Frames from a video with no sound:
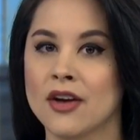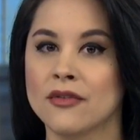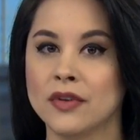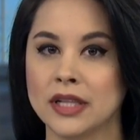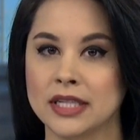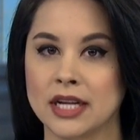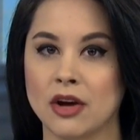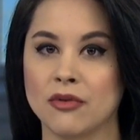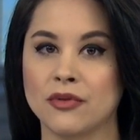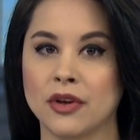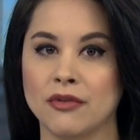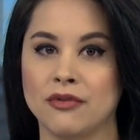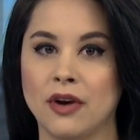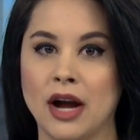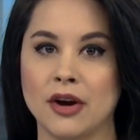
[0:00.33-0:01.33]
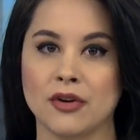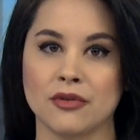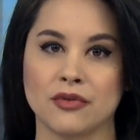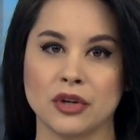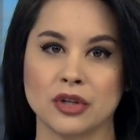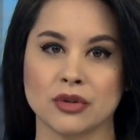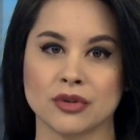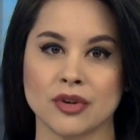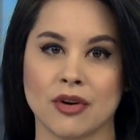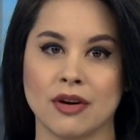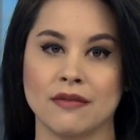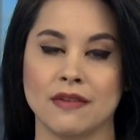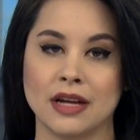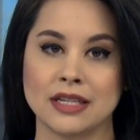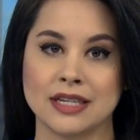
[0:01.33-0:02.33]
Philadelphia fire officials are
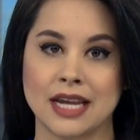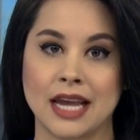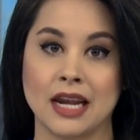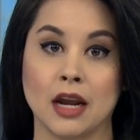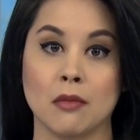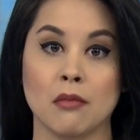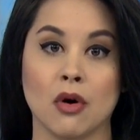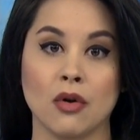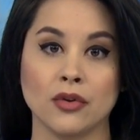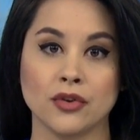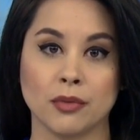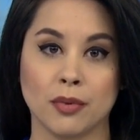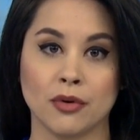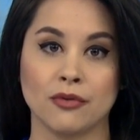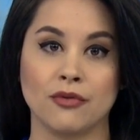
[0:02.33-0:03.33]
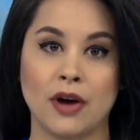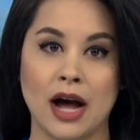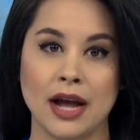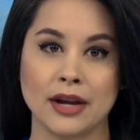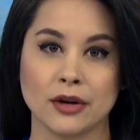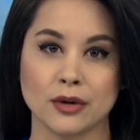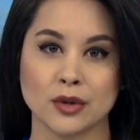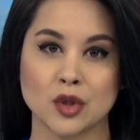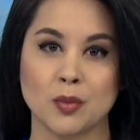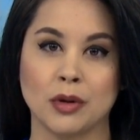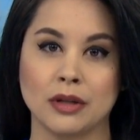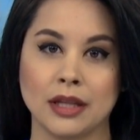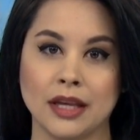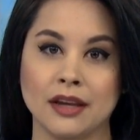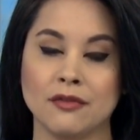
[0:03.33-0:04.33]
investigating multiple fires
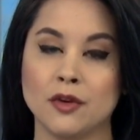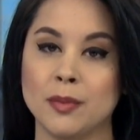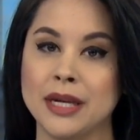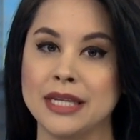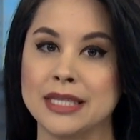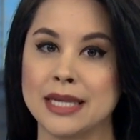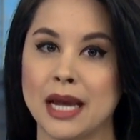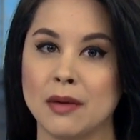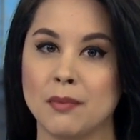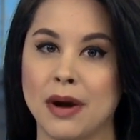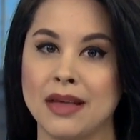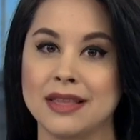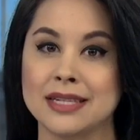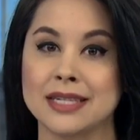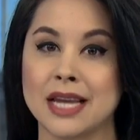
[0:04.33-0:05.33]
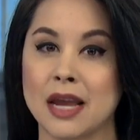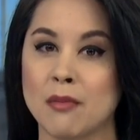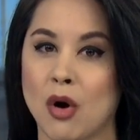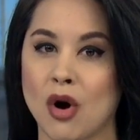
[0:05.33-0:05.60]
believed to be set by the same